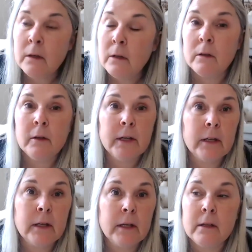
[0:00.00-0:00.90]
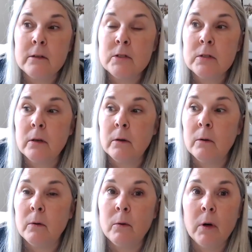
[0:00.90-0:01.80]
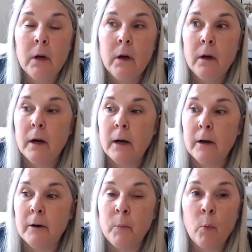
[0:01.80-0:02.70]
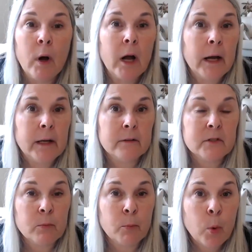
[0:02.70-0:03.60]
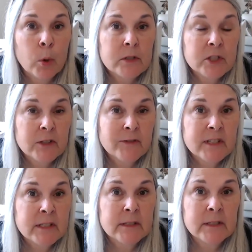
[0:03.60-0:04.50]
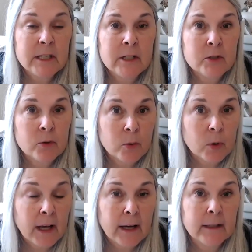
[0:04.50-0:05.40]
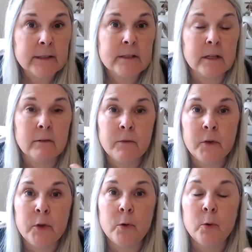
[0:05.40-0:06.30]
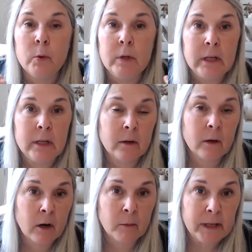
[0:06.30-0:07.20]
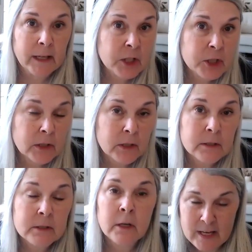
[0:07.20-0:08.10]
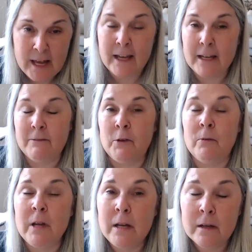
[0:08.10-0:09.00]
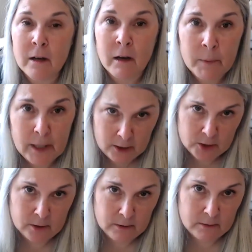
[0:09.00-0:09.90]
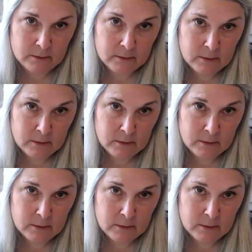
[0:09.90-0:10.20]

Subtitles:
looking into what kind of support services each school has, if you need accommodations. And if you need accommodations,